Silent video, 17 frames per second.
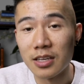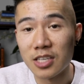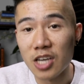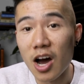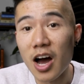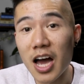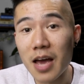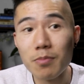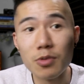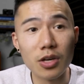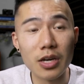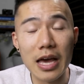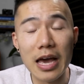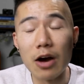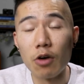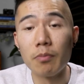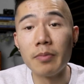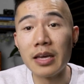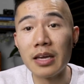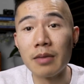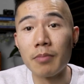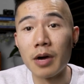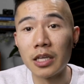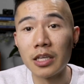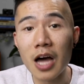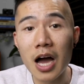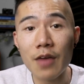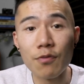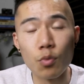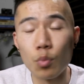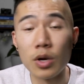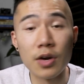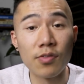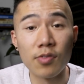time, you're going to help me in my
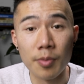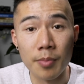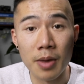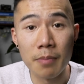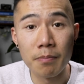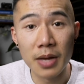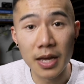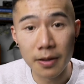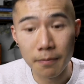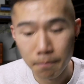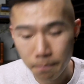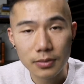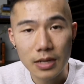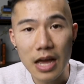life, whatever it might be.